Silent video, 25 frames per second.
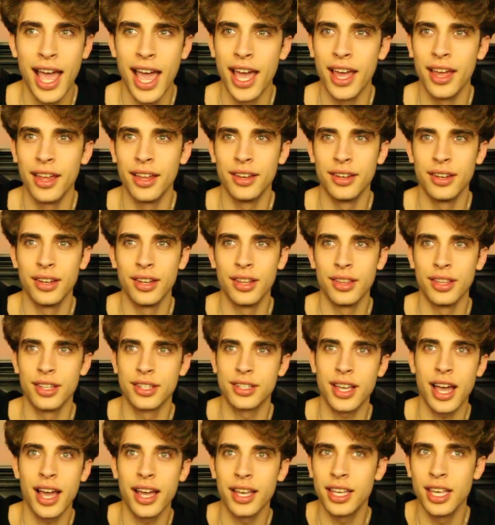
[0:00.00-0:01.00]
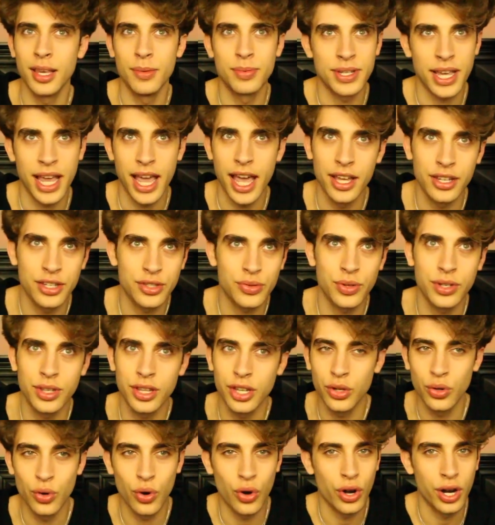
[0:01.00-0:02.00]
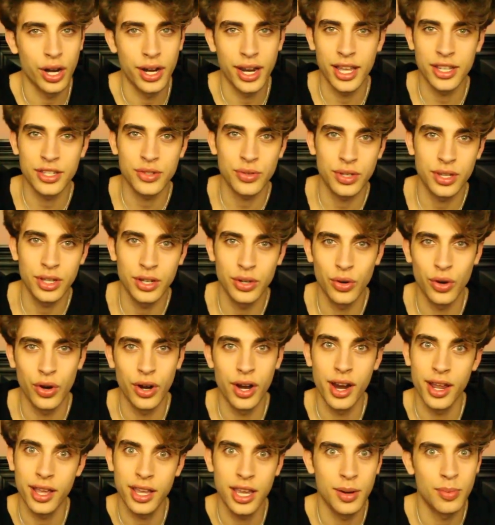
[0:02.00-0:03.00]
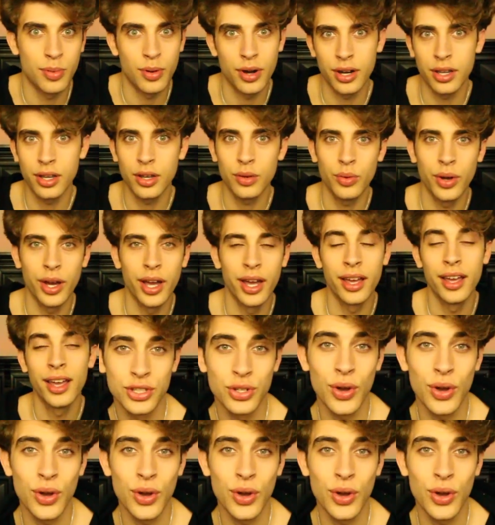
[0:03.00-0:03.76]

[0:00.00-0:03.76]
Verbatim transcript: and this guy keeps answering the door and answering the door and I keep running away.